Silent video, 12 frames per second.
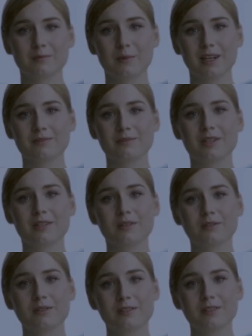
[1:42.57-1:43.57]
When I feed
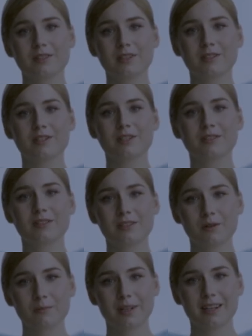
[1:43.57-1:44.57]
her, she's just a
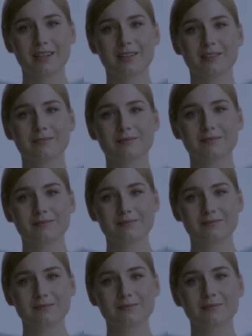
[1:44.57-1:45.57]
little pig.
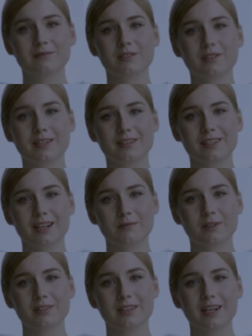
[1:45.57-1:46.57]
She eats
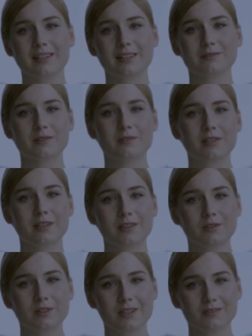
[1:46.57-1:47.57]
everything I give her
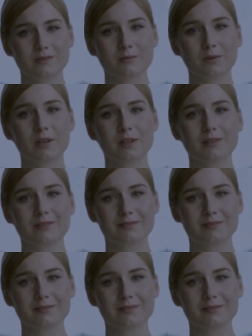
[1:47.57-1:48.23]
and cries for more.